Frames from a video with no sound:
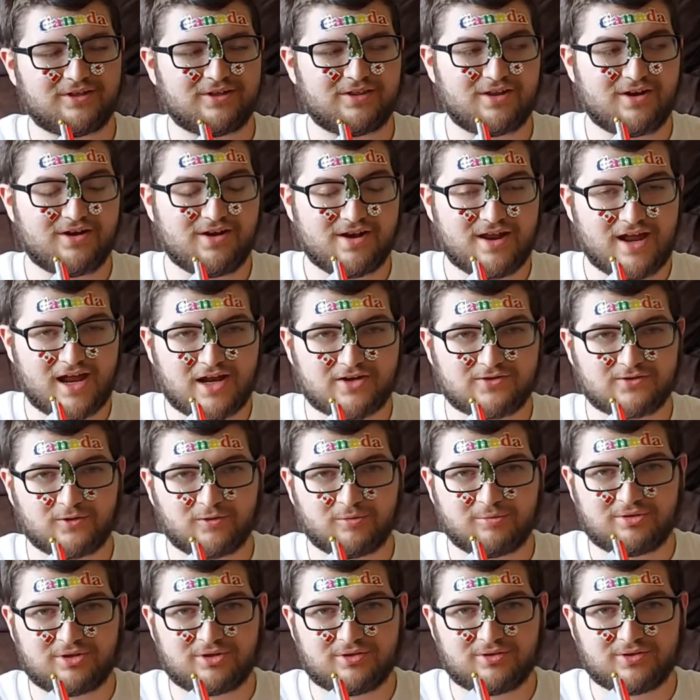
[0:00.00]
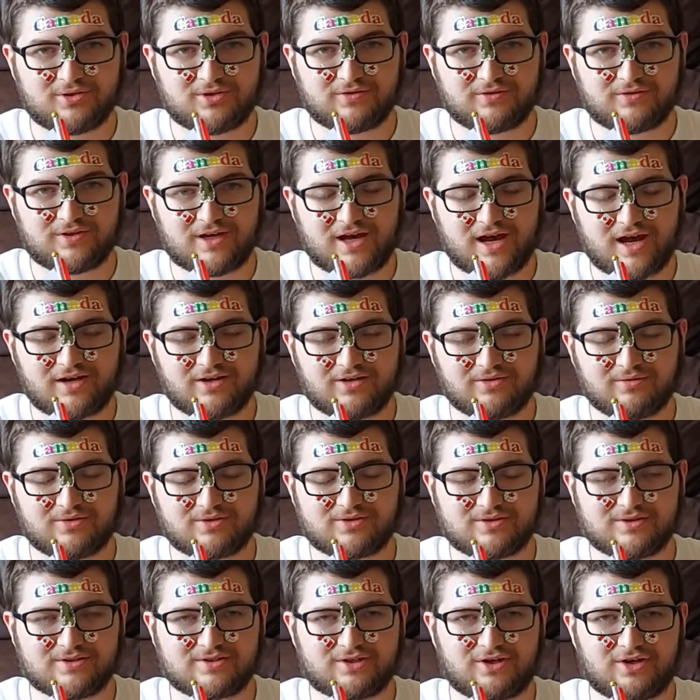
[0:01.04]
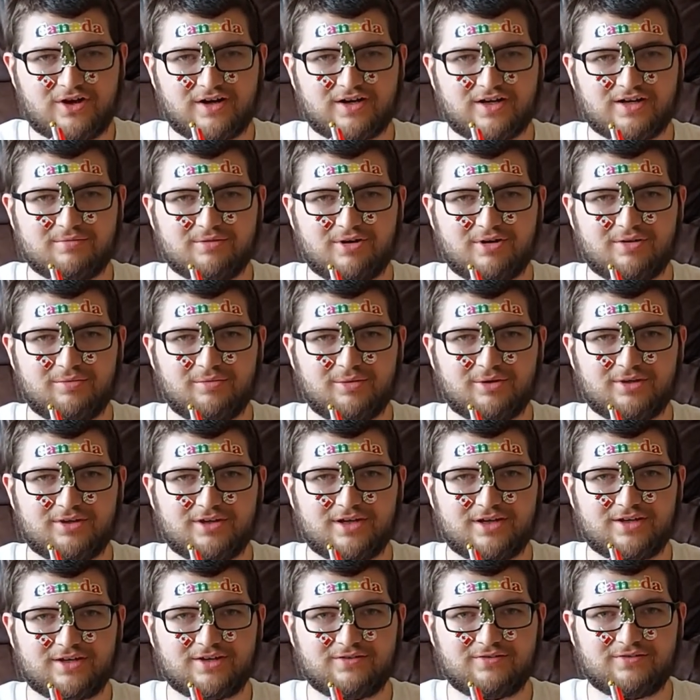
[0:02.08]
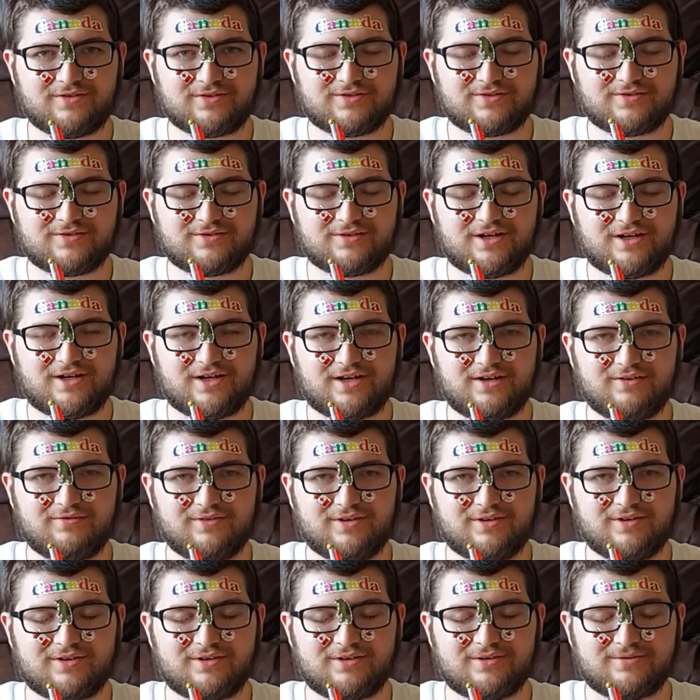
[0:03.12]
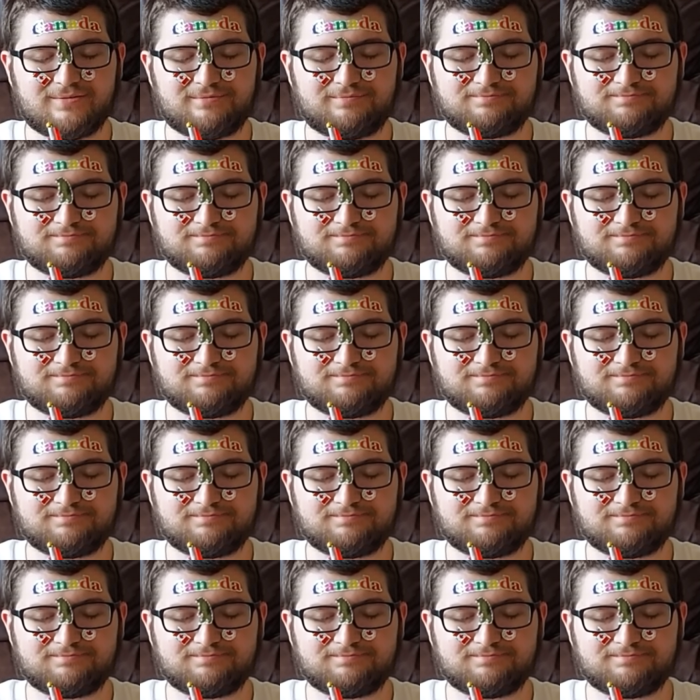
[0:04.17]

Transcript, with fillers: the natural beauty of Canada, which I was talking about at the beginning of this uh, video.